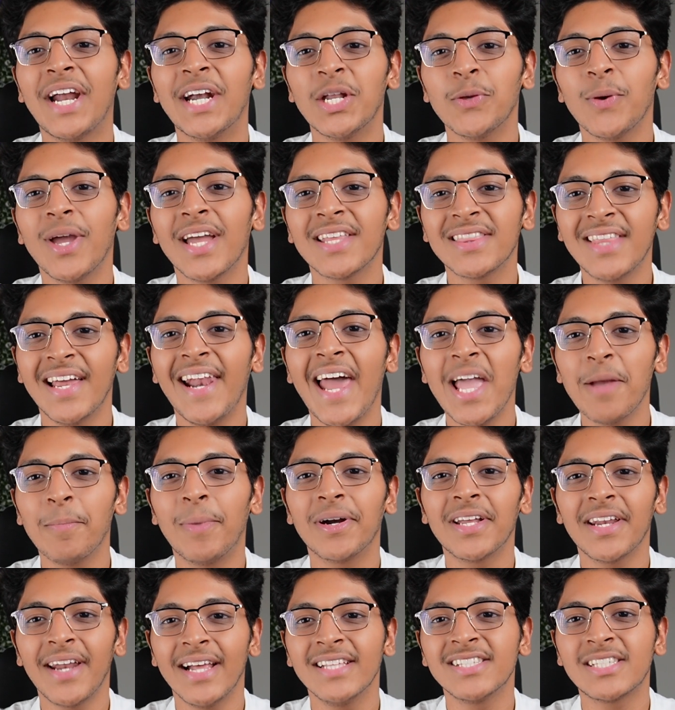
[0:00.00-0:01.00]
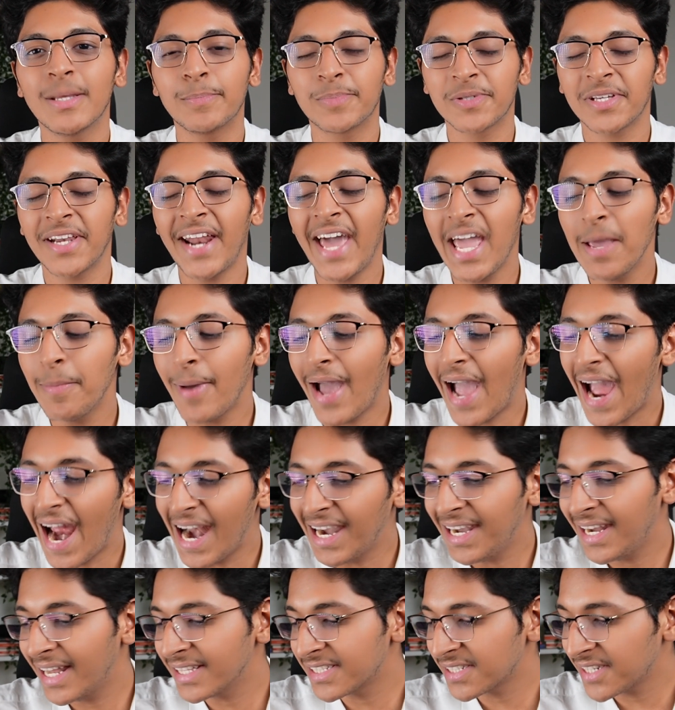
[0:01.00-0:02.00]
that you hit the like button and subscribe,
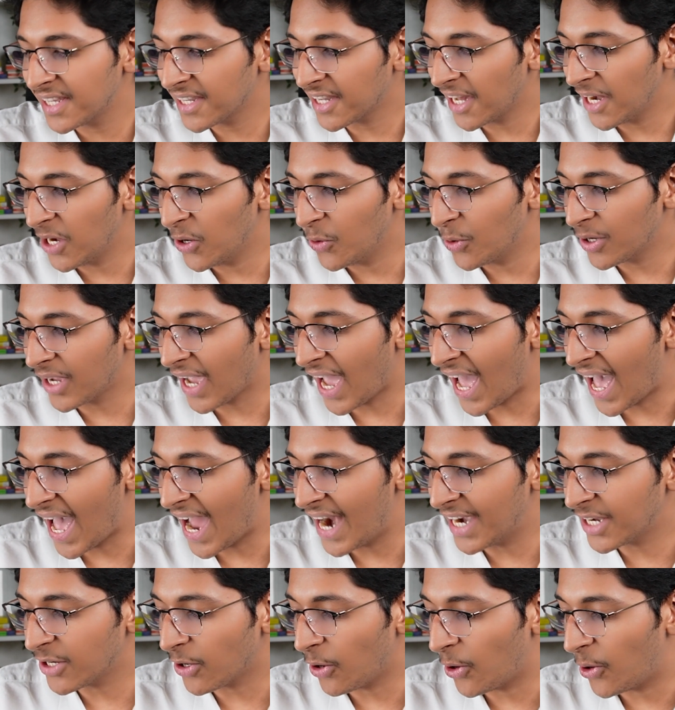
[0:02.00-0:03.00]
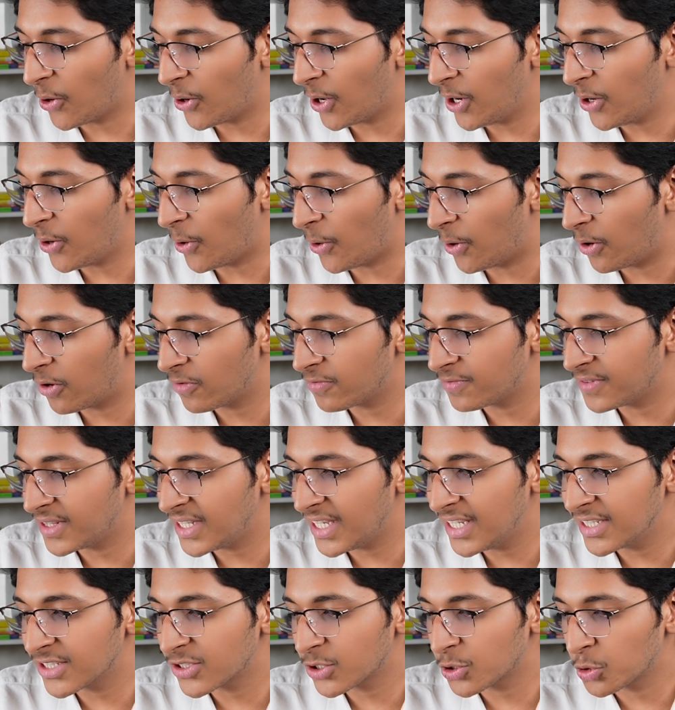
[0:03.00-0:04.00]
and let's take a look at all of
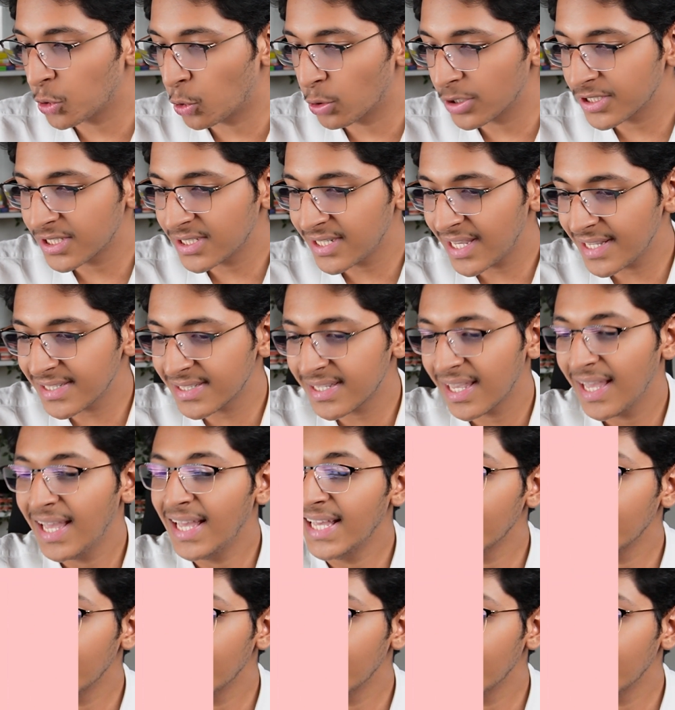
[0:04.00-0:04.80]
these courses.